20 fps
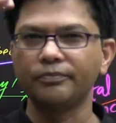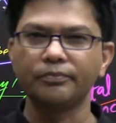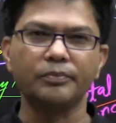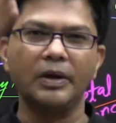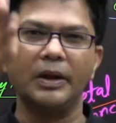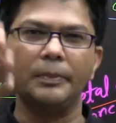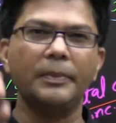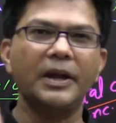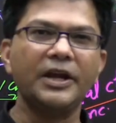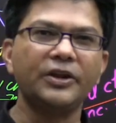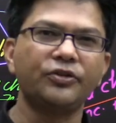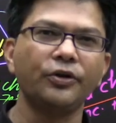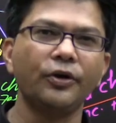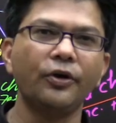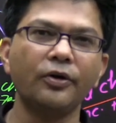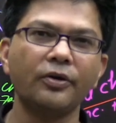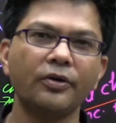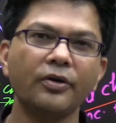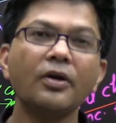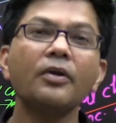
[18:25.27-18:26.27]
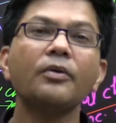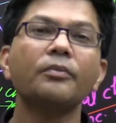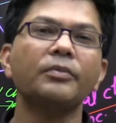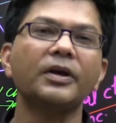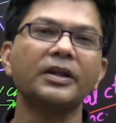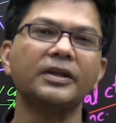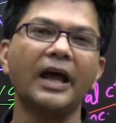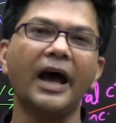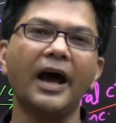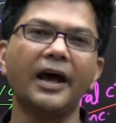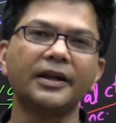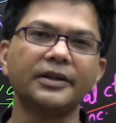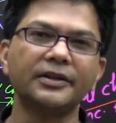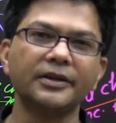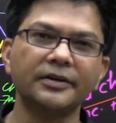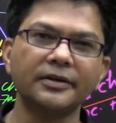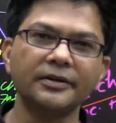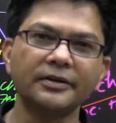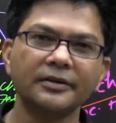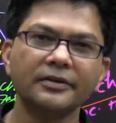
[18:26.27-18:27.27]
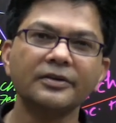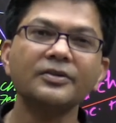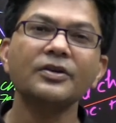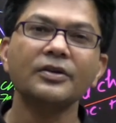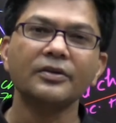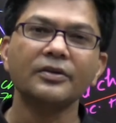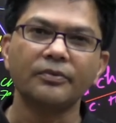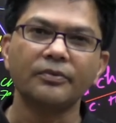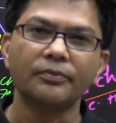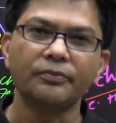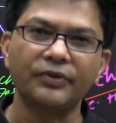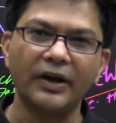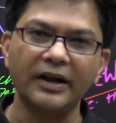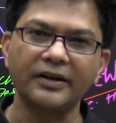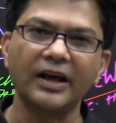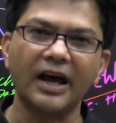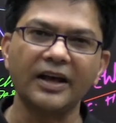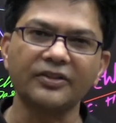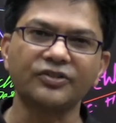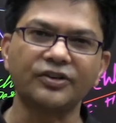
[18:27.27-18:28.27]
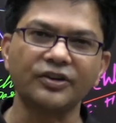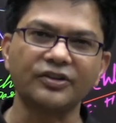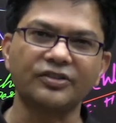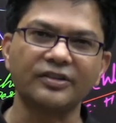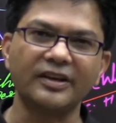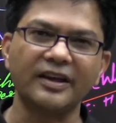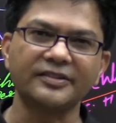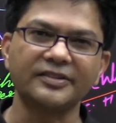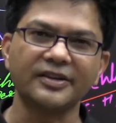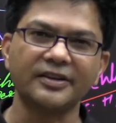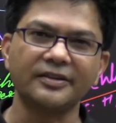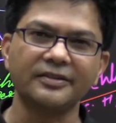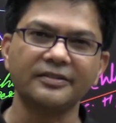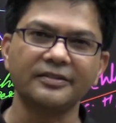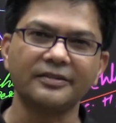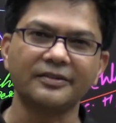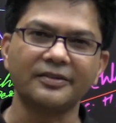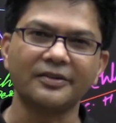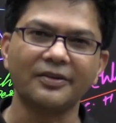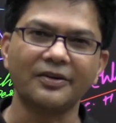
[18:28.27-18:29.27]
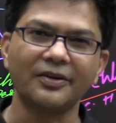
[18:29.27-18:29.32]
We'll meet you with another fantastic session.